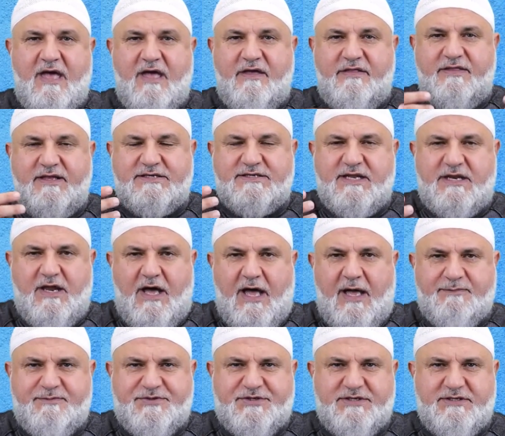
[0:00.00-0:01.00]
There's an
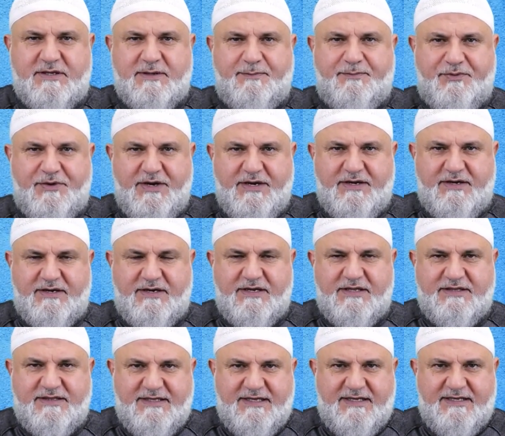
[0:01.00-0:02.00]
optional prayer.
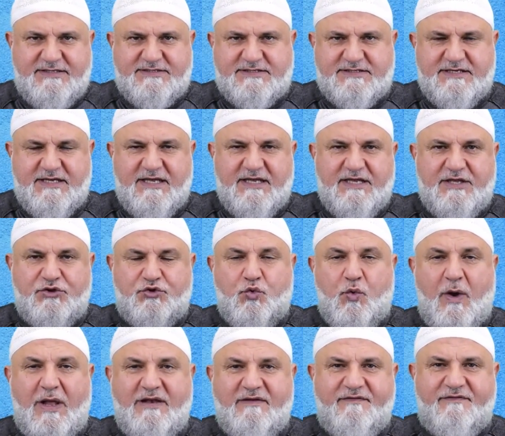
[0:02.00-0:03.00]
These
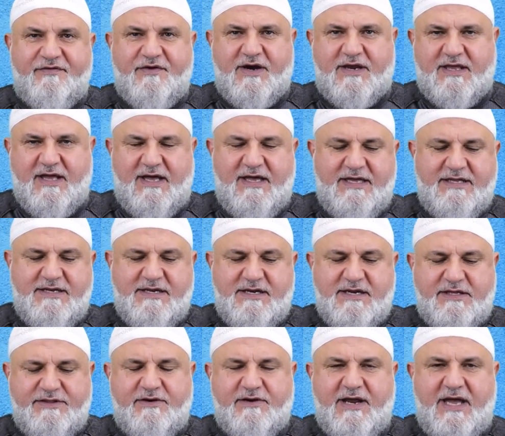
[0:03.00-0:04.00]
12 rak'ah. In
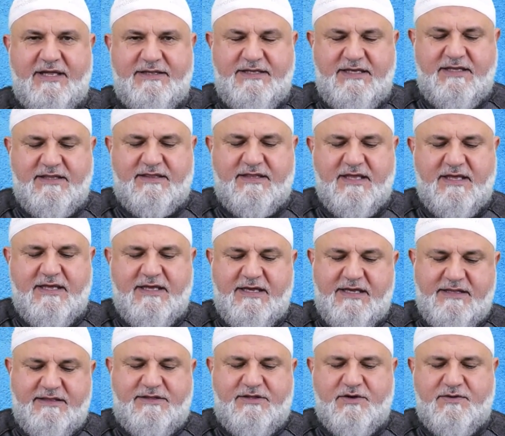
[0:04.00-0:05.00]
another hadith
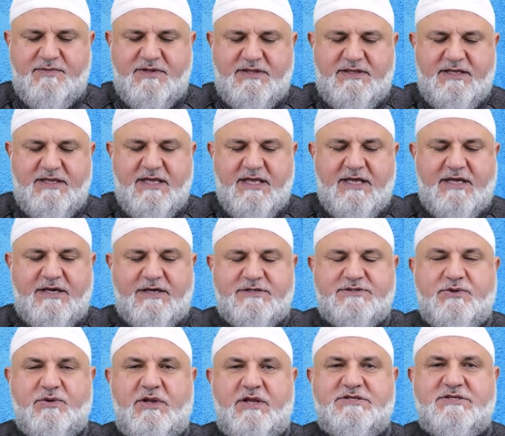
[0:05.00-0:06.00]
in Tirmidhi,
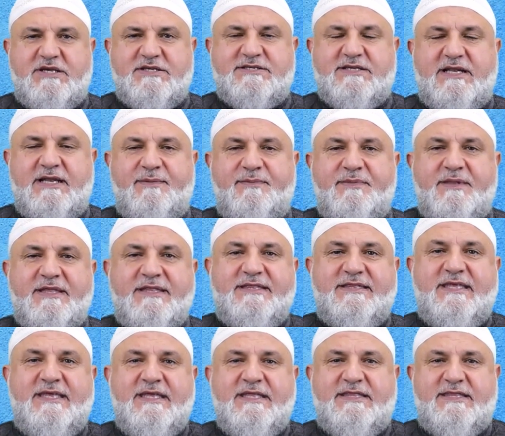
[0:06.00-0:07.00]
Rasulullah sallallahu alaihi wasallam
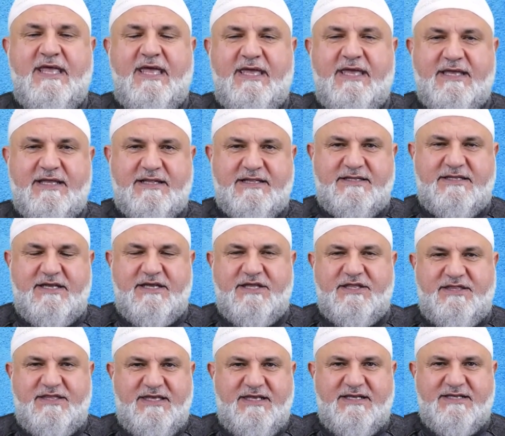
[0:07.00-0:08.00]
detailed
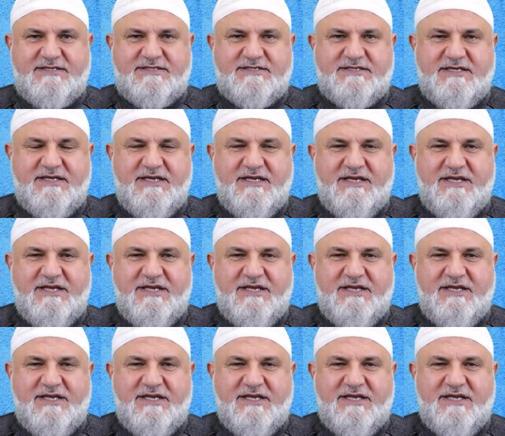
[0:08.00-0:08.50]
these